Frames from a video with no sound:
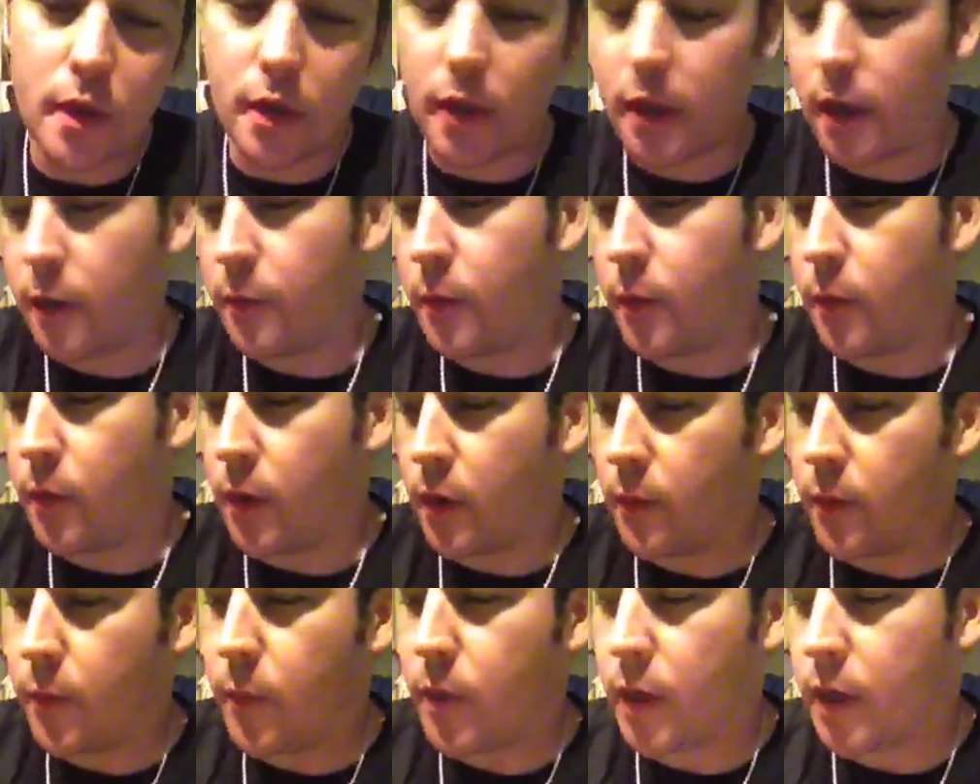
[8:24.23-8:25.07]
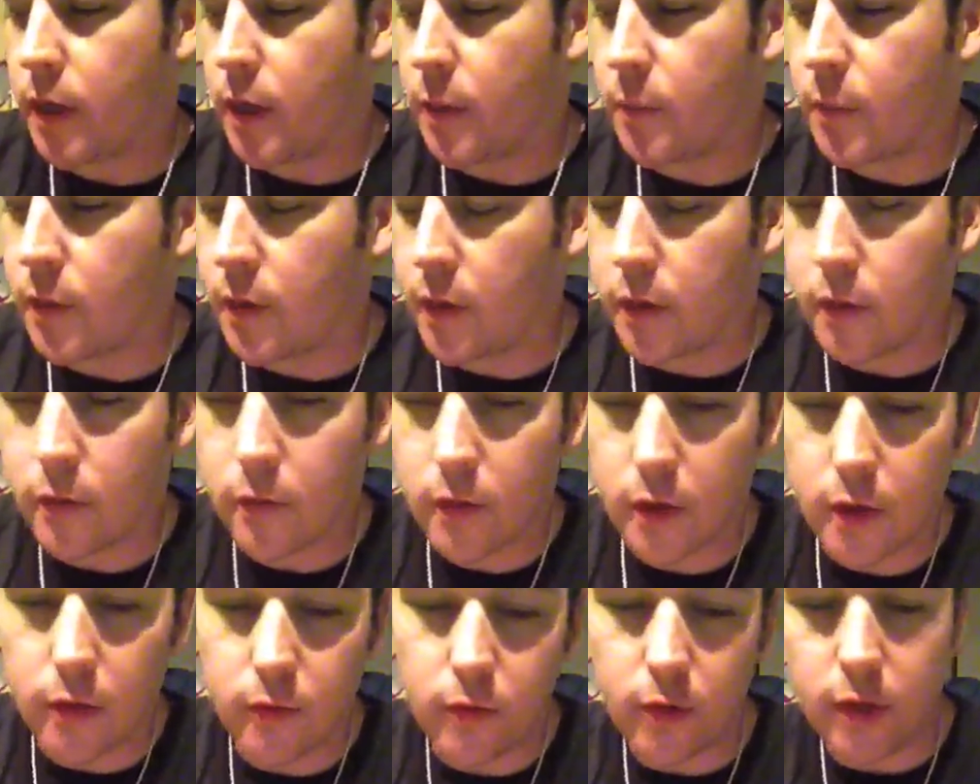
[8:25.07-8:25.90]
I'll be probably picking up another
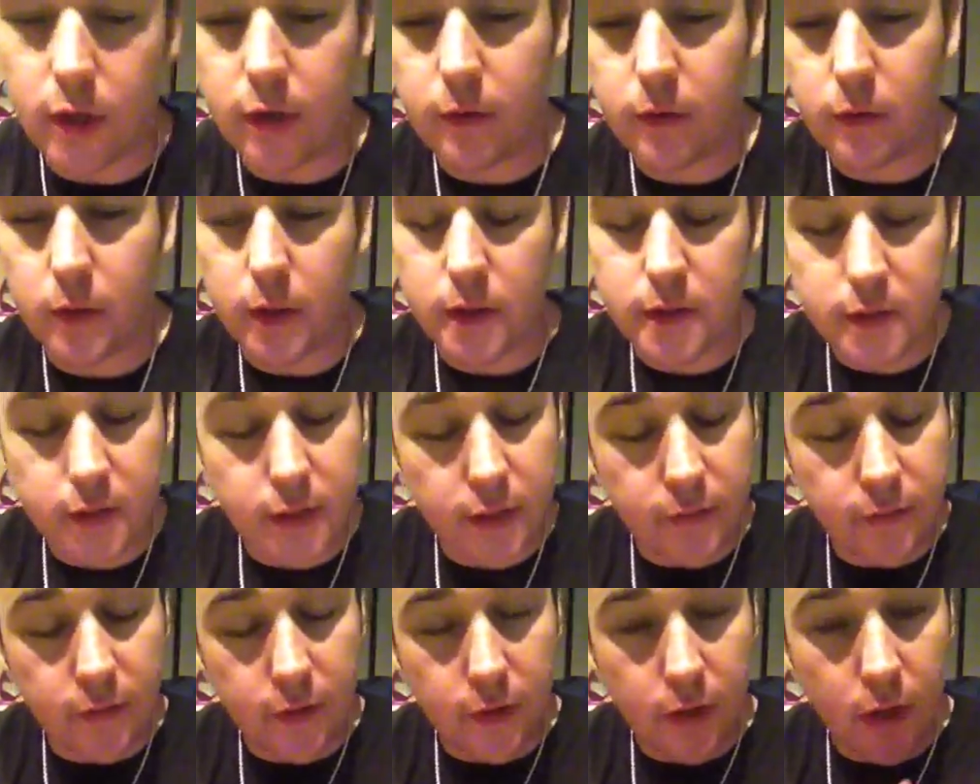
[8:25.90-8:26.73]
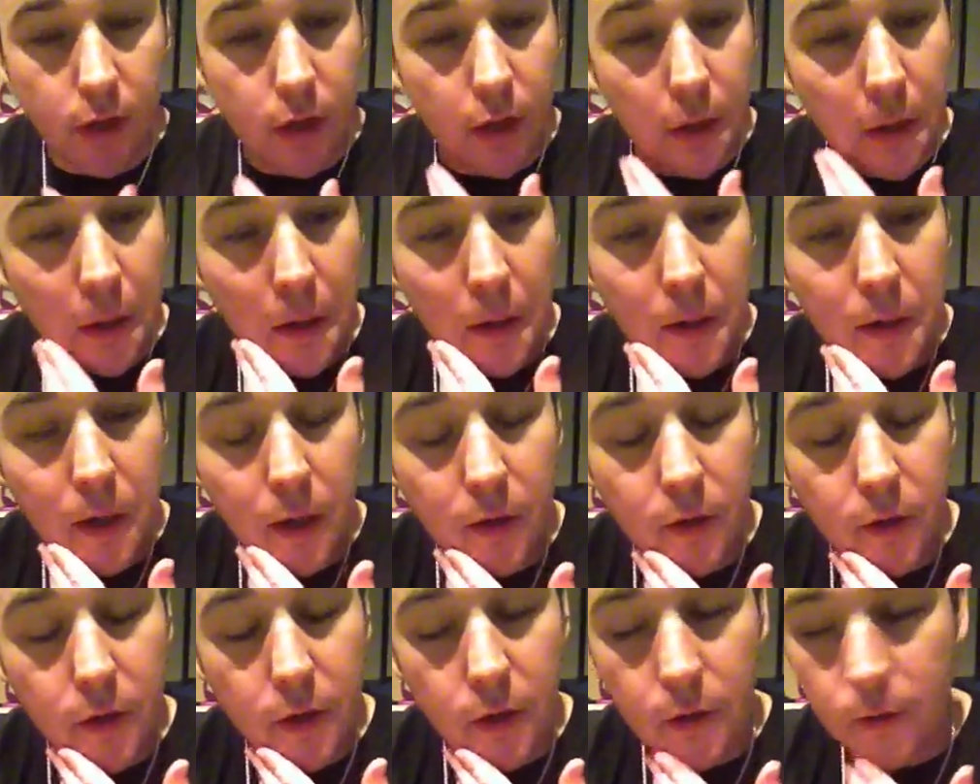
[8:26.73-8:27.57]
one when they release a different
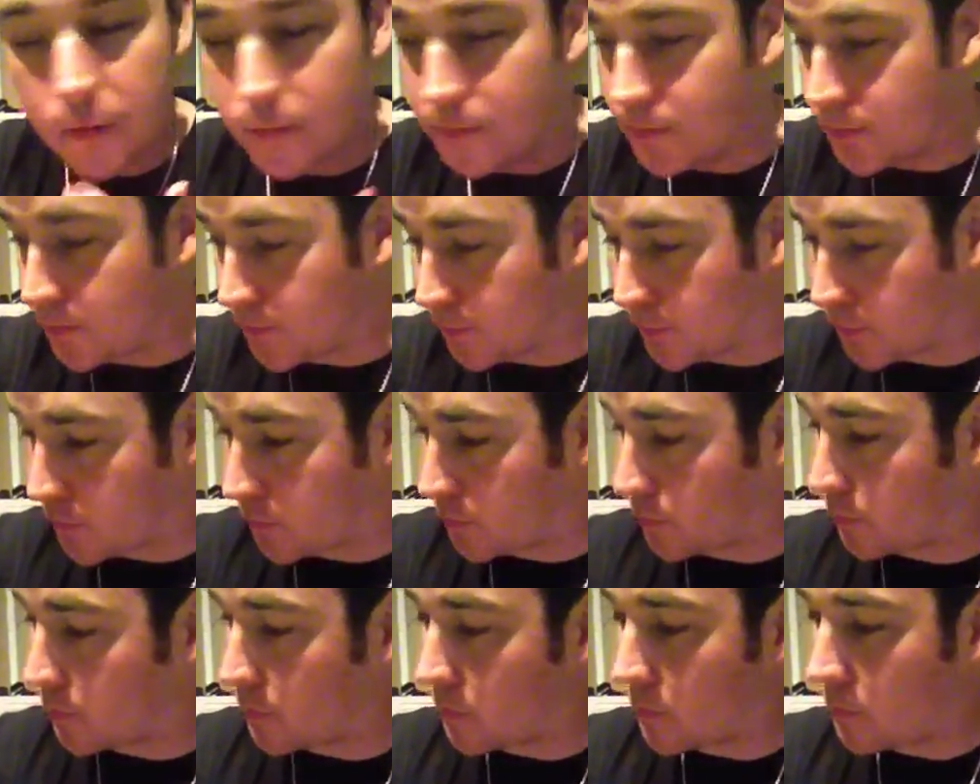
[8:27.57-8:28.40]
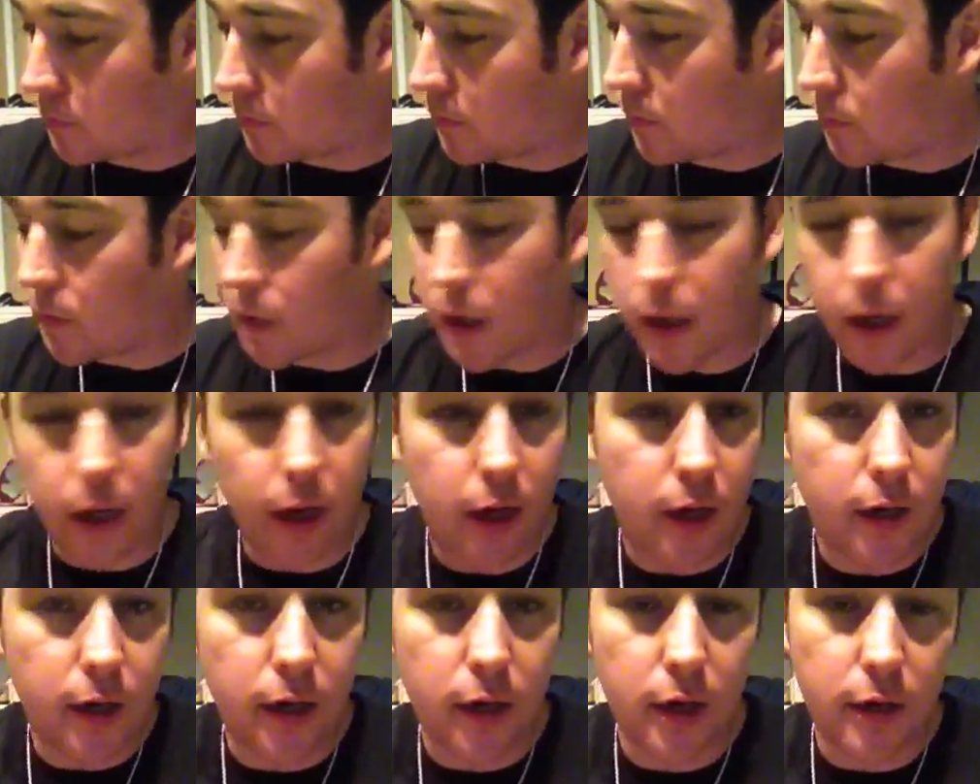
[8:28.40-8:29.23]
color coat.
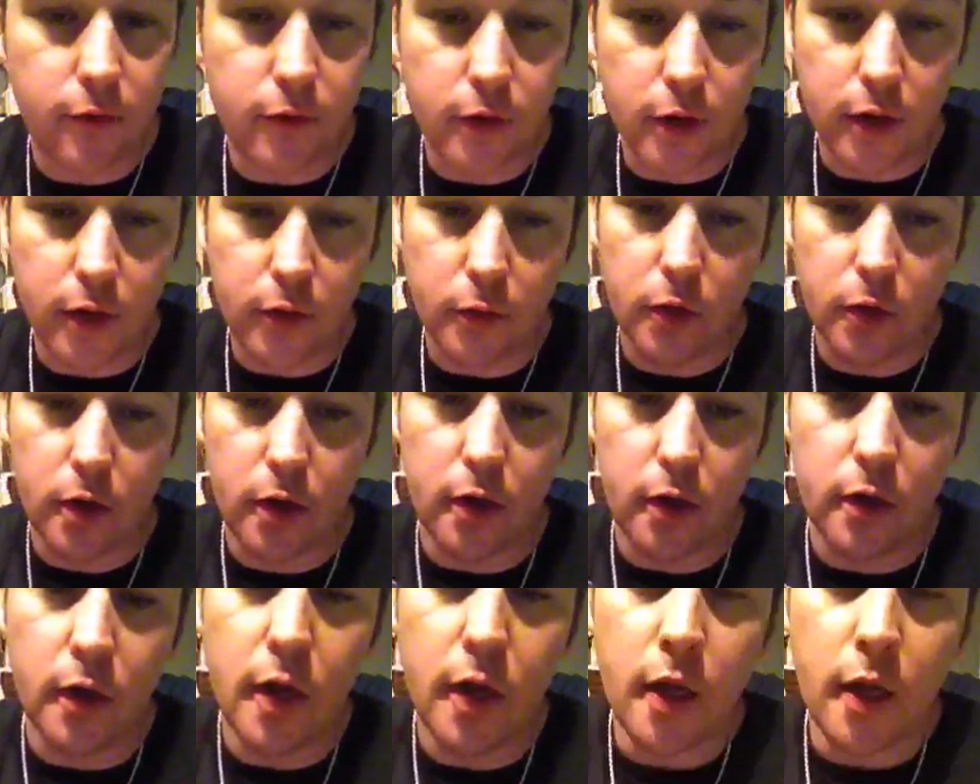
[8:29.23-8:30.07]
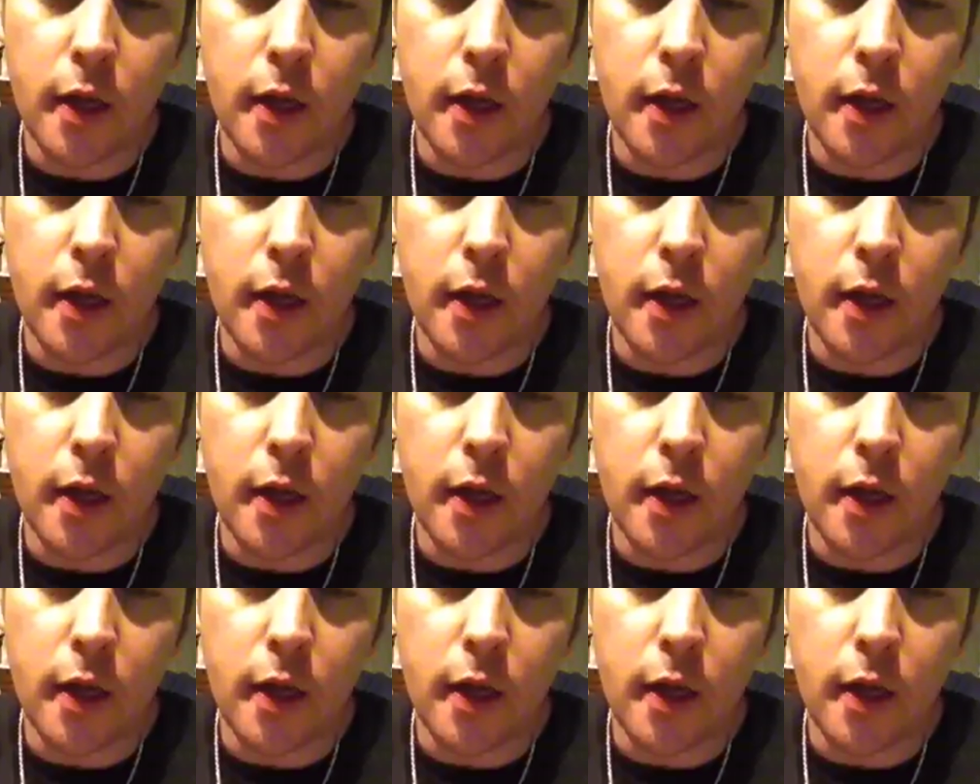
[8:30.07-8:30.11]
And if you guys want to